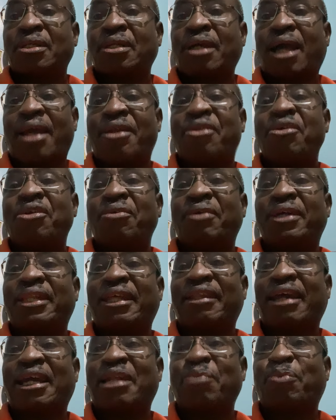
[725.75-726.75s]
I don't know
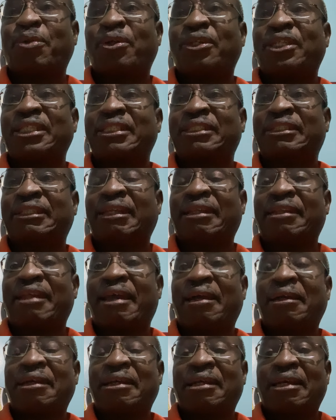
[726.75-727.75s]
whether that plot is still
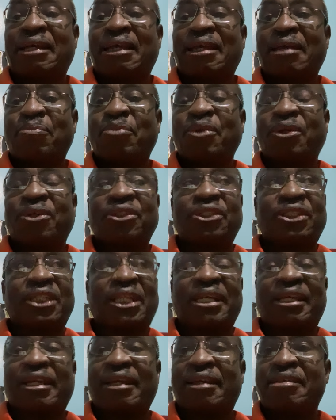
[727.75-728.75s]
there, because
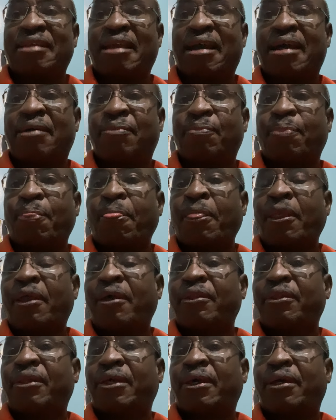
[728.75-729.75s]
in Kenya
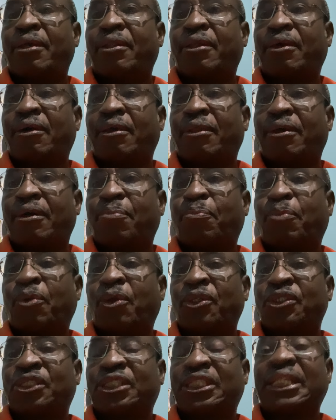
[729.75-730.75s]
the
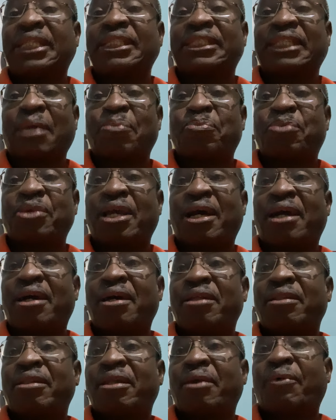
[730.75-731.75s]
plots disappear
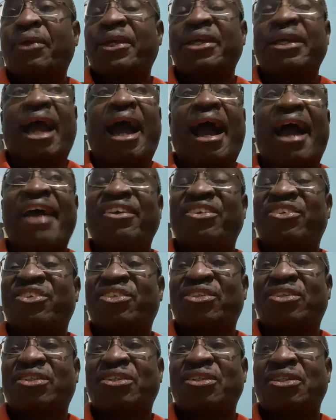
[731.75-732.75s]
the way
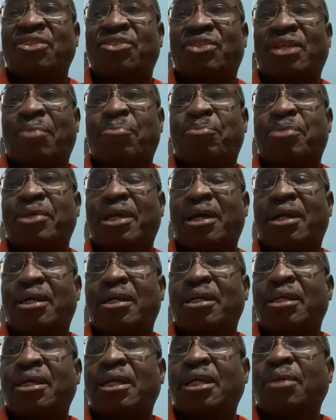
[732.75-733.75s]
ice disappear.
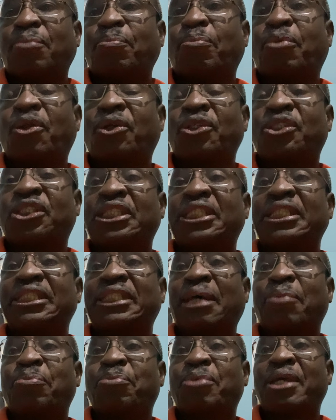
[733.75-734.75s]
Plots
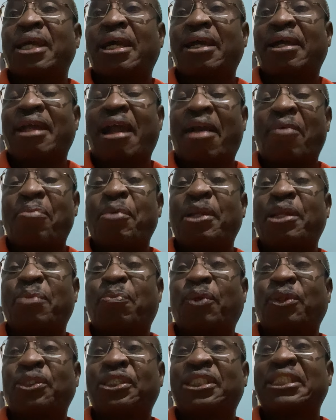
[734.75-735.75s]
disappear. Government
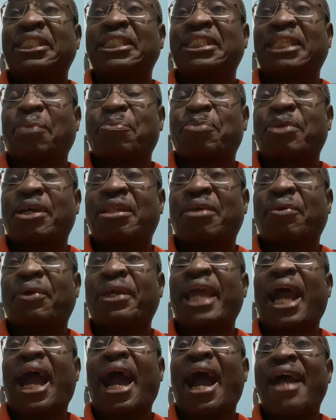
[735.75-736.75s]
plots disappear the
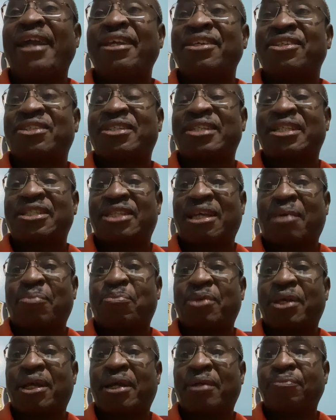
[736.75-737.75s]
way ice
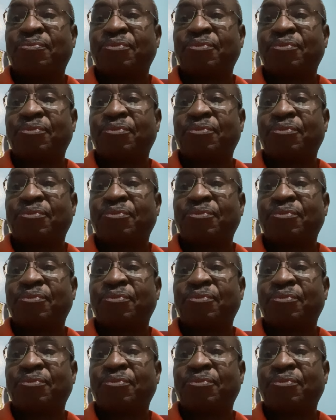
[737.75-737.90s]
disappear.